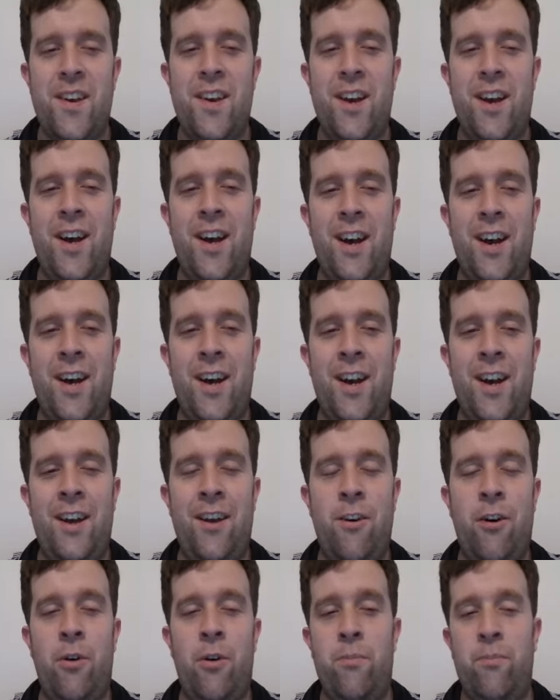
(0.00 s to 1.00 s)
uh,
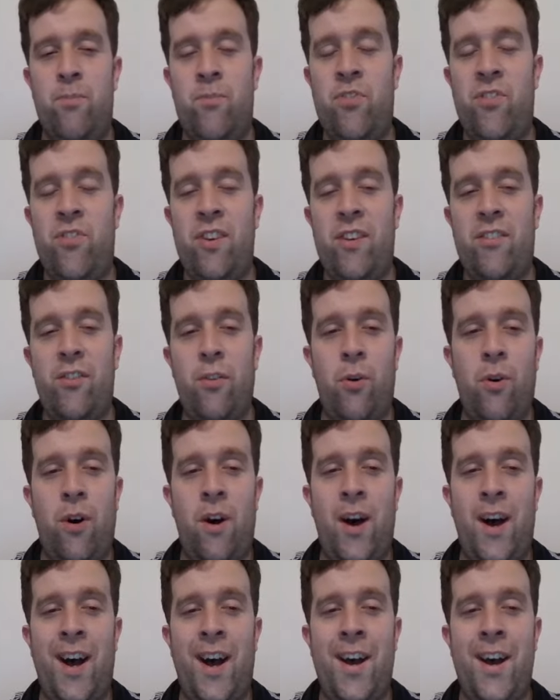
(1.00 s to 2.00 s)
or 6 or
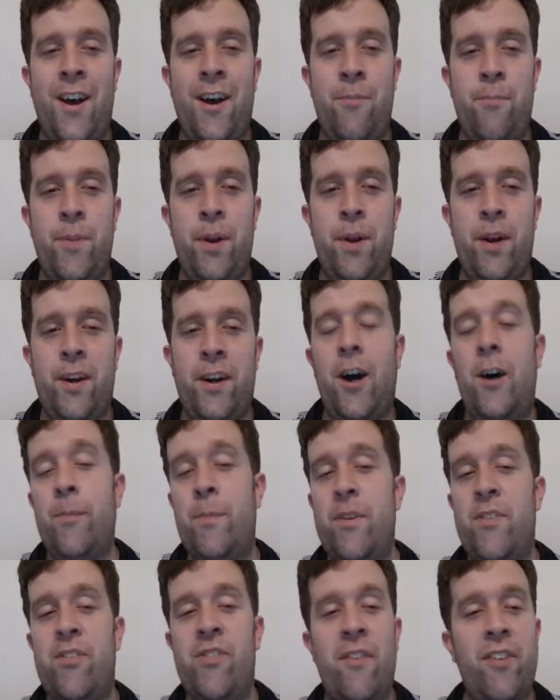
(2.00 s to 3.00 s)
higher, but it can't
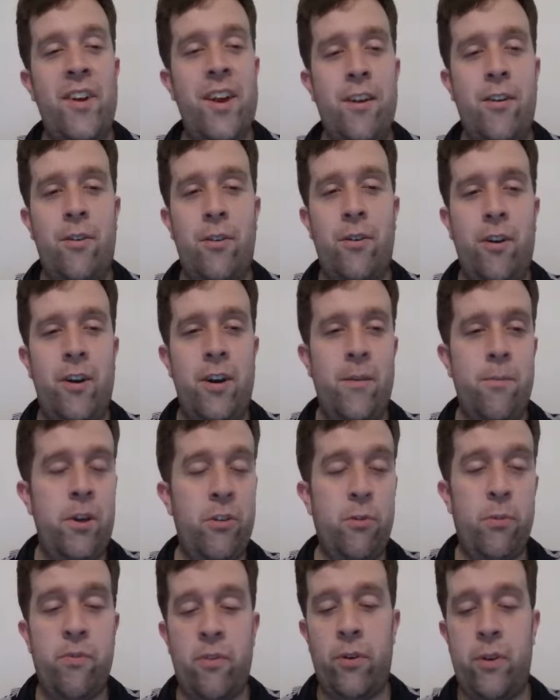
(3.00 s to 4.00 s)
be 7, 8, or 9,
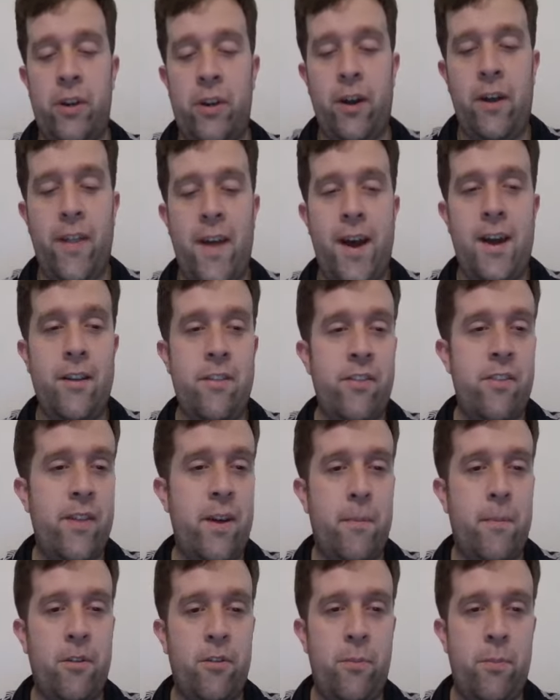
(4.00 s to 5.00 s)
because we've already got that, so that
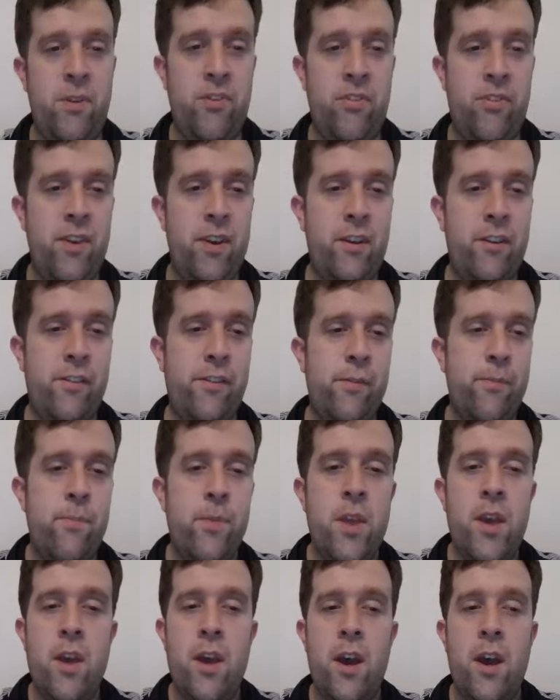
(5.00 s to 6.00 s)
must be 6.
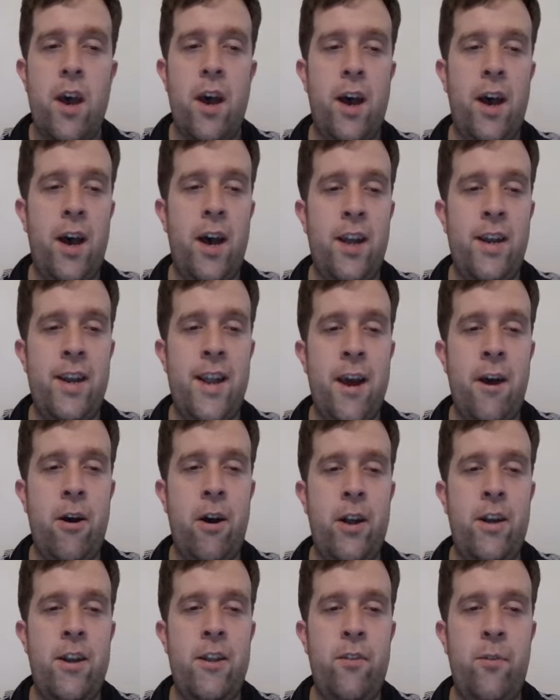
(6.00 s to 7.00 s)
Uh, now
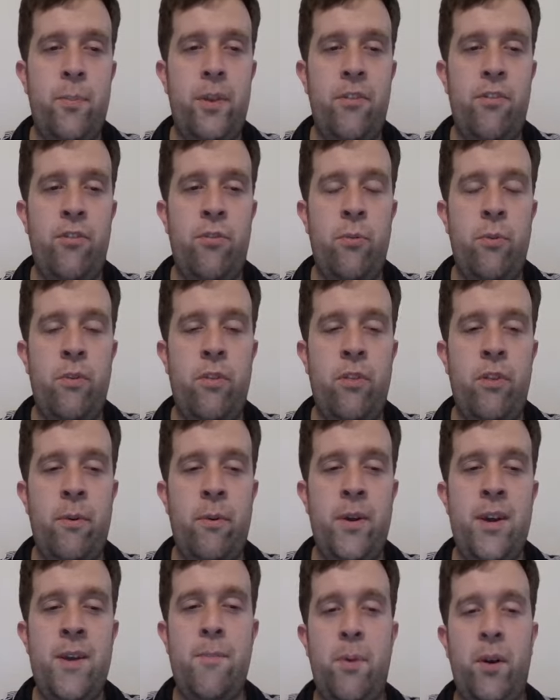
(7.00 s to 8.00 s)
I need to place 2 and
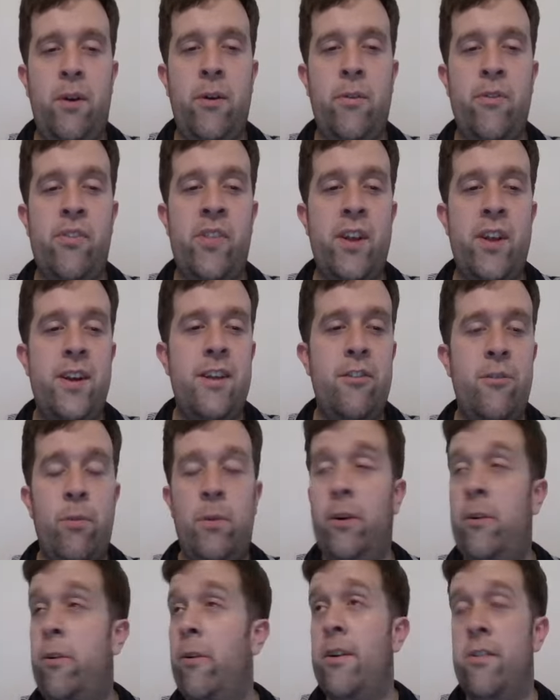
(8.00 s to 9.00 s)
3, because they need to
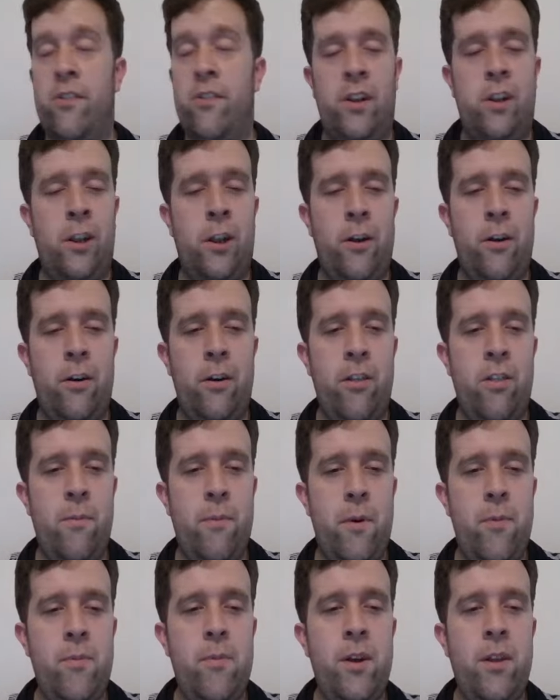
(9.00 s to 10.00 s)
increase along a
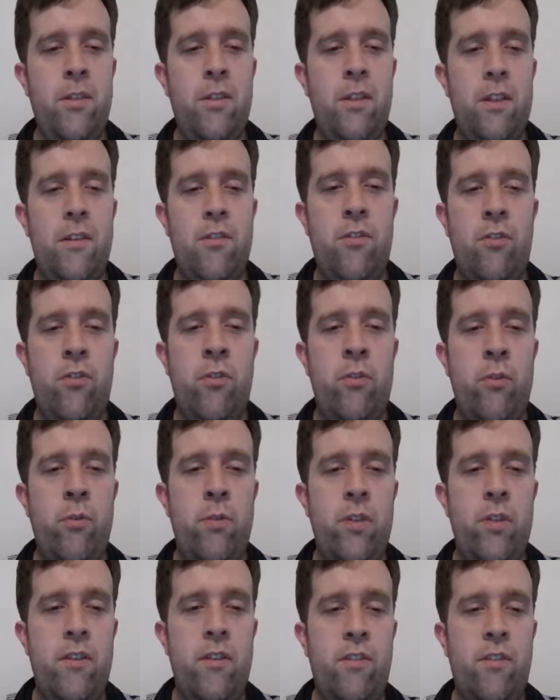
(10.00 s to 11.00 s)
thermometer. This is 2,
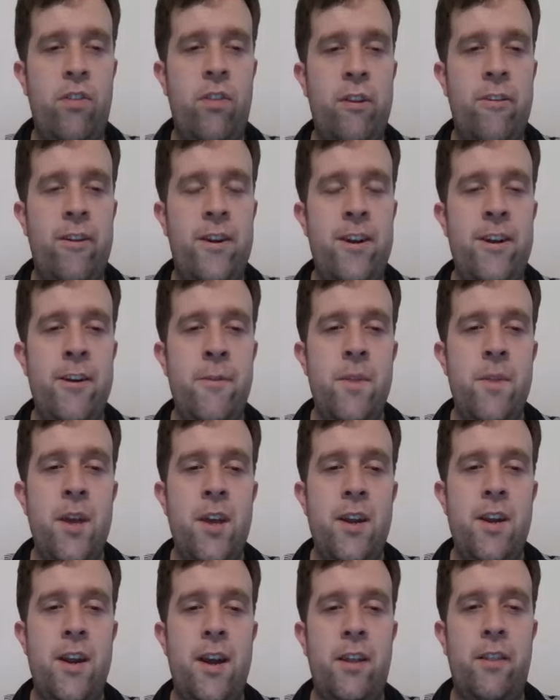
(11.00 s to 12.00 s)
this is 3.
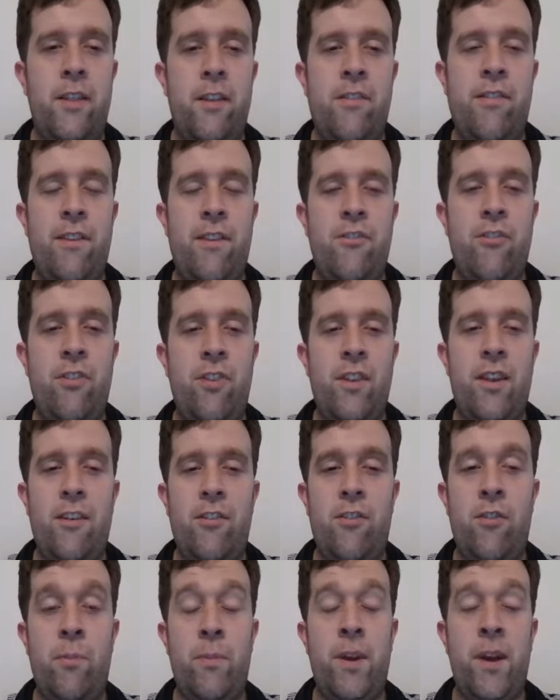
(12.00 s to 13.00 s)
Now this digit
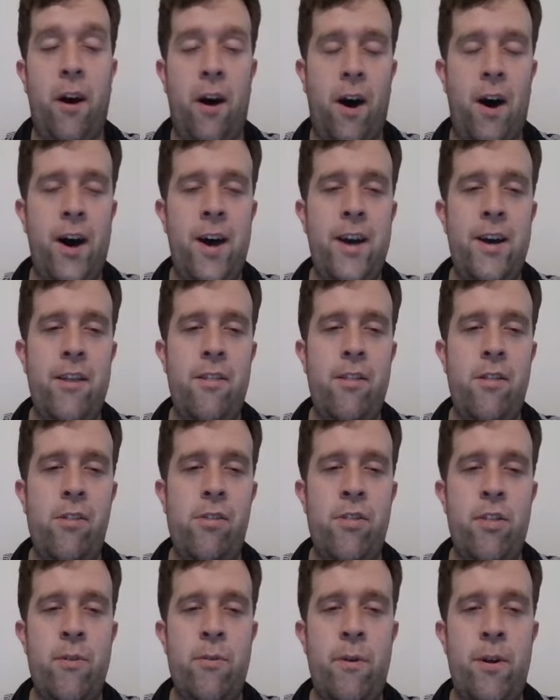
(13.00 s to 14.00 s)
needs to be higher than
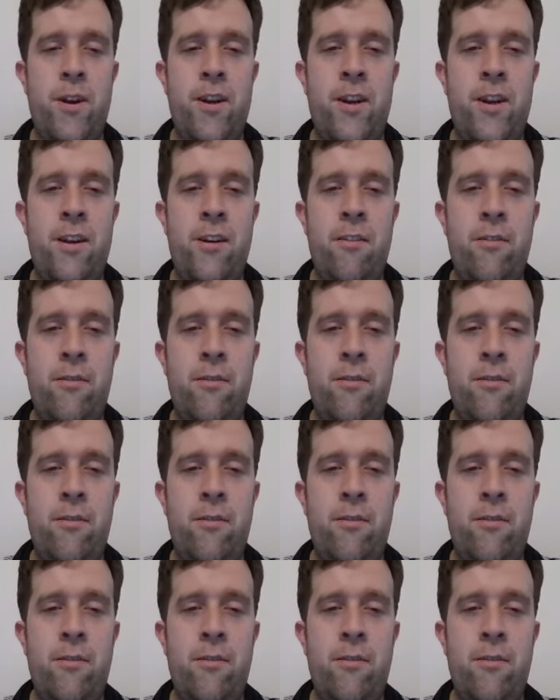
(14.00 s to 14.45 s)
3,